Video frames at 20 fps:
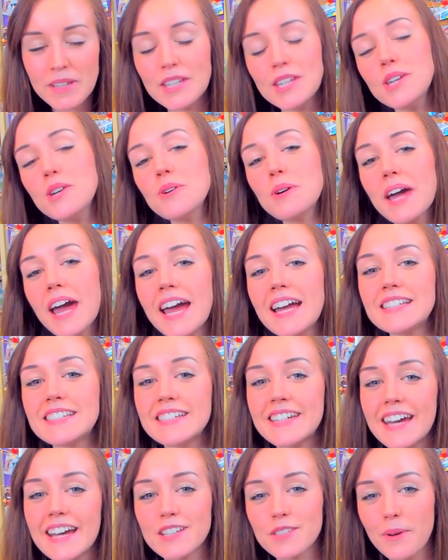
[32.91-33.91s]
in the UK
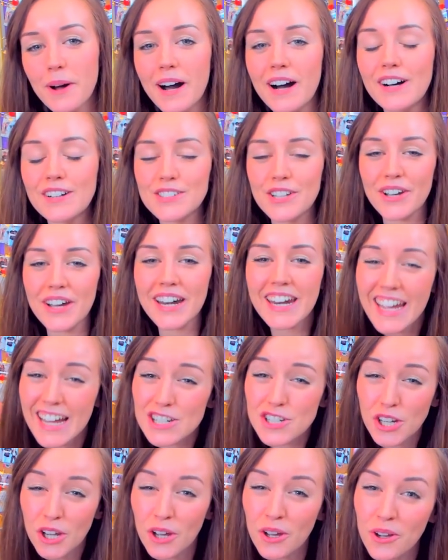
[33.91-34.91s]
today as well. So you're going to
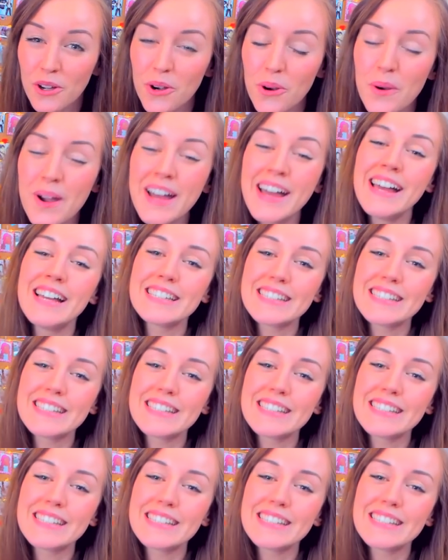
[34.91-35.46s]
get two